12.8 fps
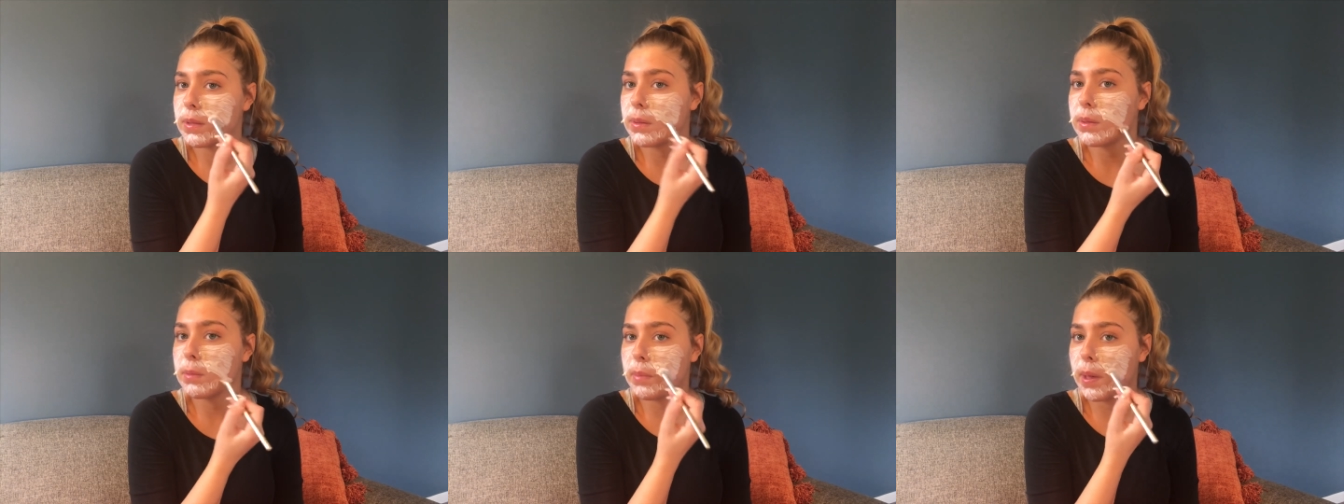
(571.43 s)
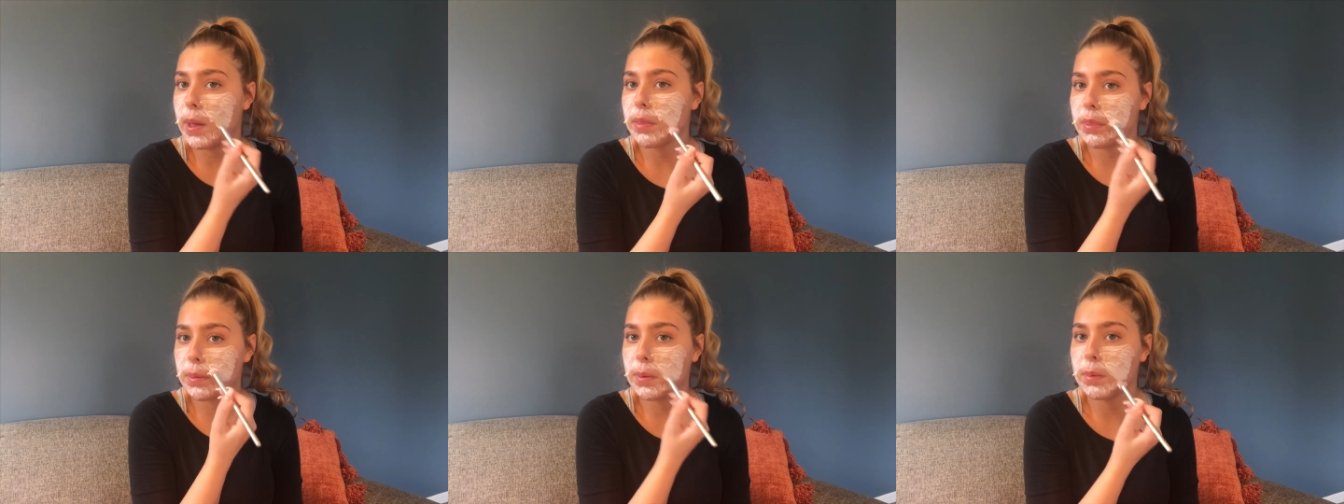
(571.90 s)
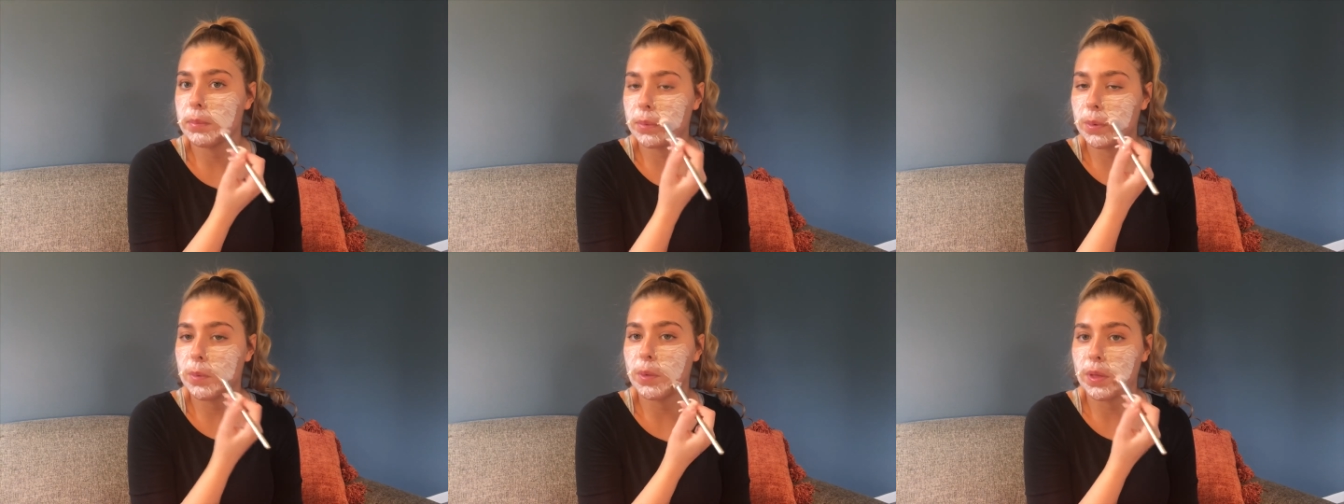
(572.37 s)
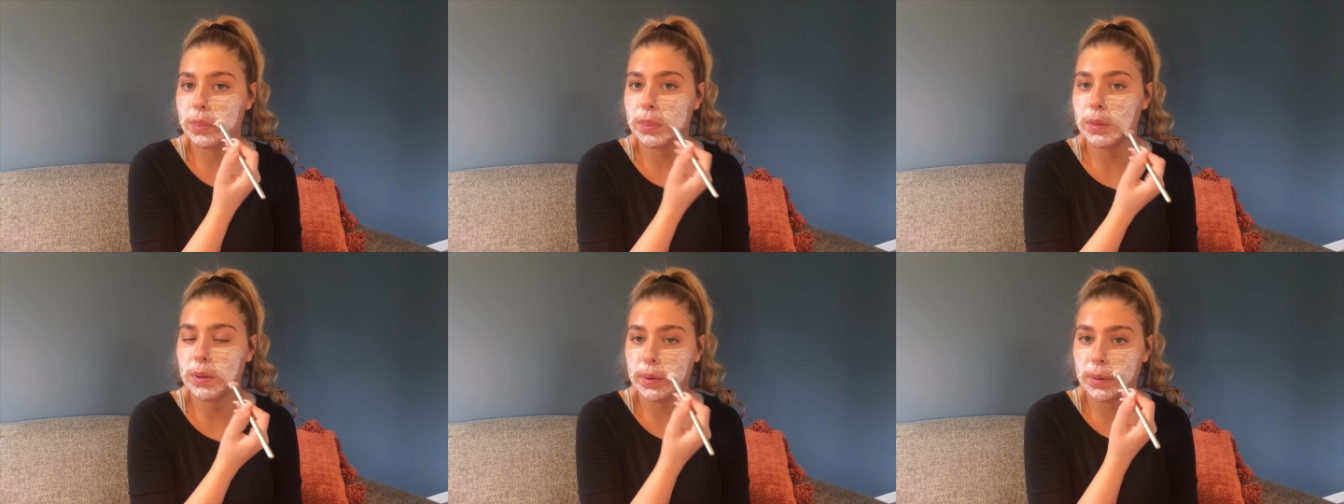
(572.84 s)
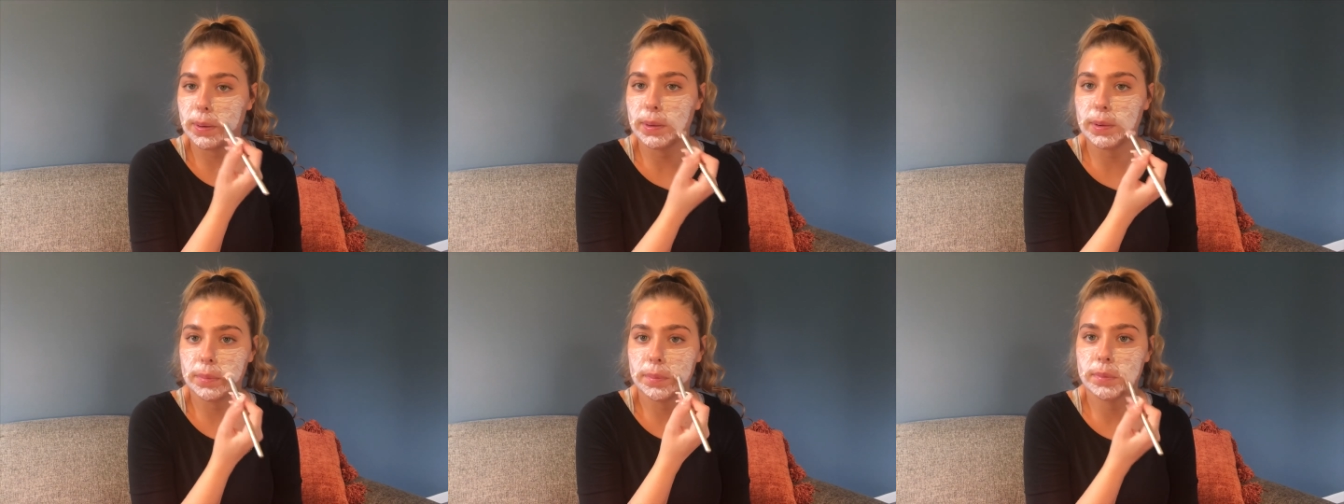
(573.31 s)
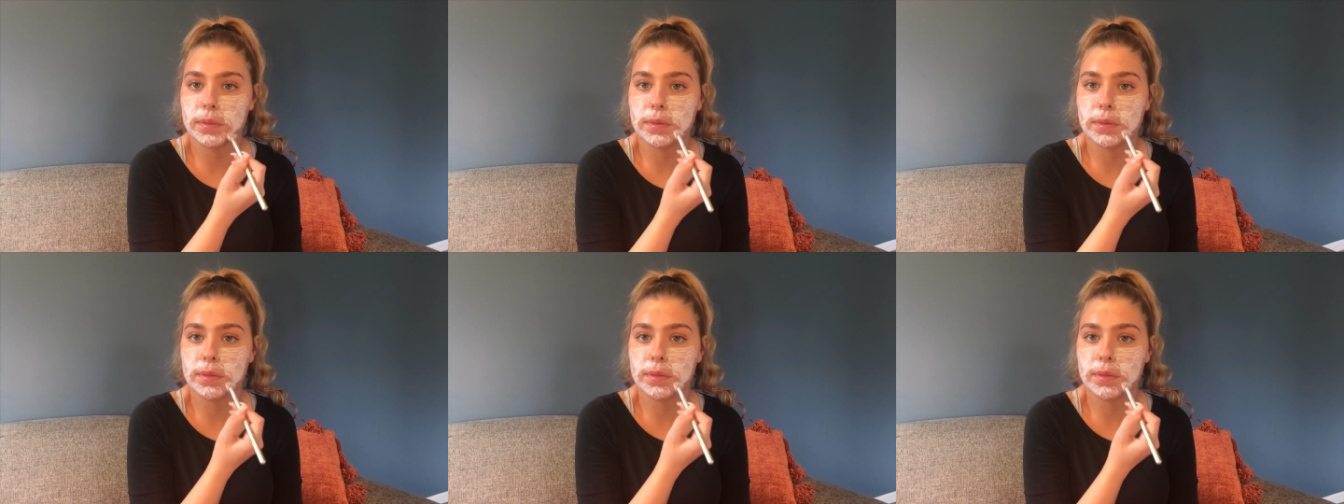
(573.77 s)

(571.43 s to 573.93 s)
in the bathroom with our